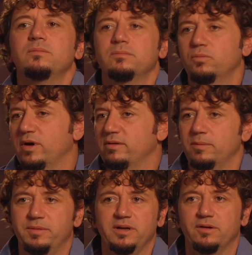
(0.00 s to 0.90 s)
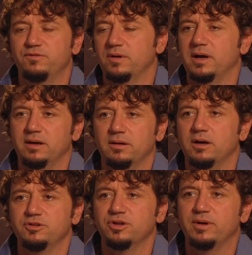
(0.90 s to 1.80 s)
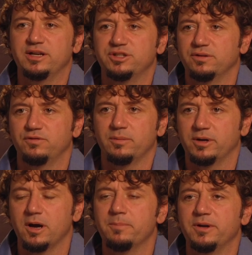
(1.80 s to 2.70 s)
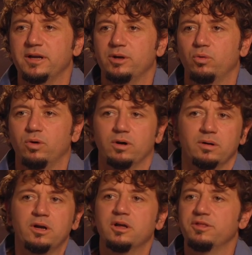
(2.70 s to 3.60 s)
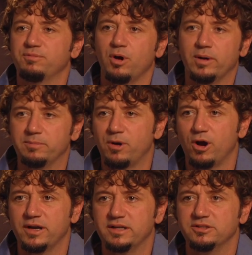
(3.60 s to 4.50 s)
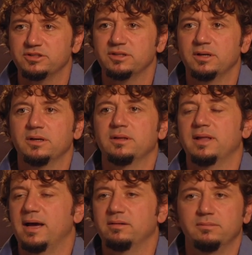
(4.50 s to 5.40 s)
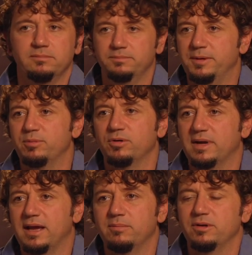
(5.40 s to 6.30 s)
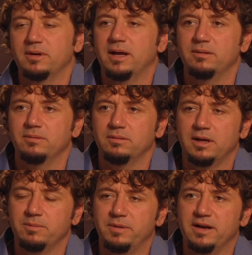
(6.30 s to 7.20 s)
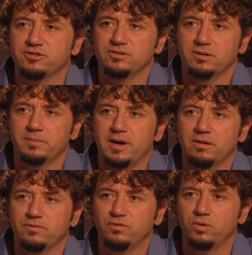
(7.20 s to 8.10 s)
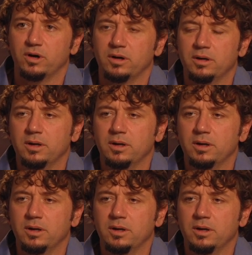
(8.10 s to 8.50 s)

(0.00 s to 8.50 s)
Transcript: whether it be a donation from a company or throwing parties that people came and paid a certain amount for.